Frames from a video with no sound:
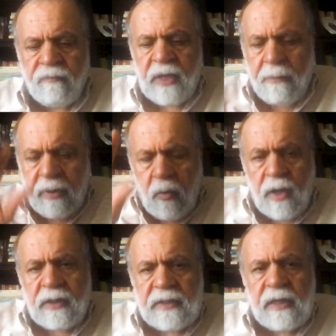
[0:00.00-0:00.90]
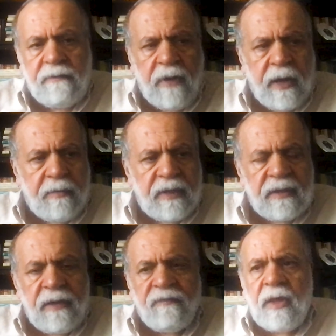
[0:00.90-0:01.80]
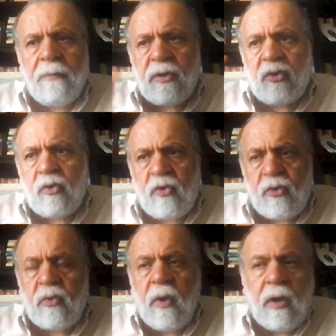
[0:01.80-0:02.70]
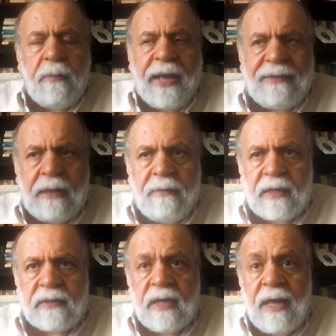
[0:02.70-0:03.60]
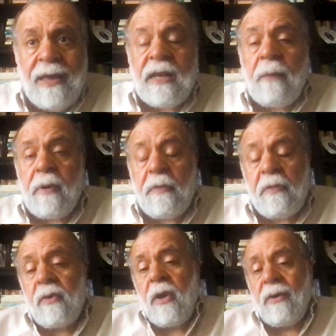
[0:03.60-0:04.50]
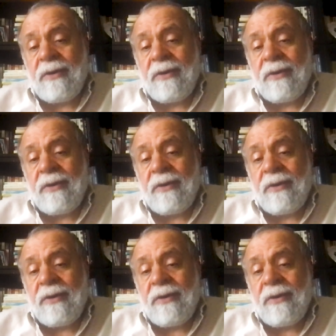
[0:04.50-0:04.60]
Number one is the environment. Number two are pandemics. Number three are